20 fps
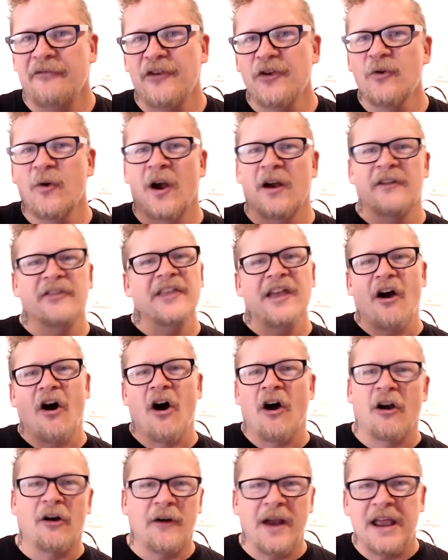you are in the
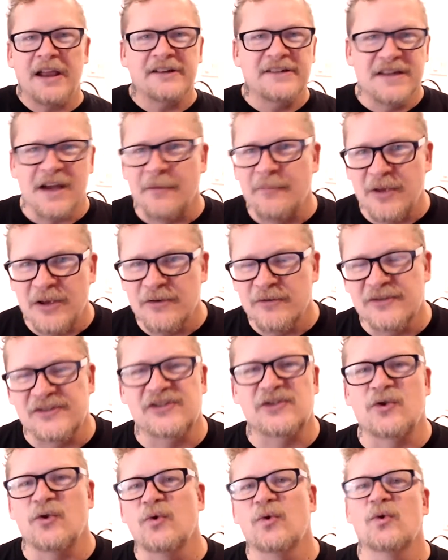R A W
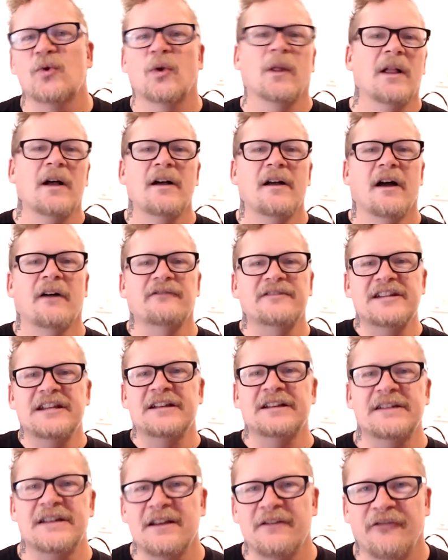school of
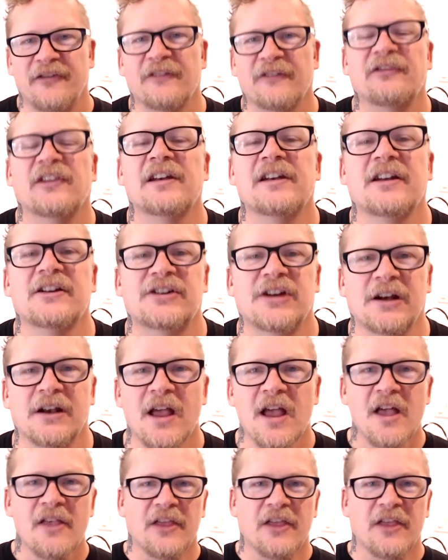D and D fifth edition,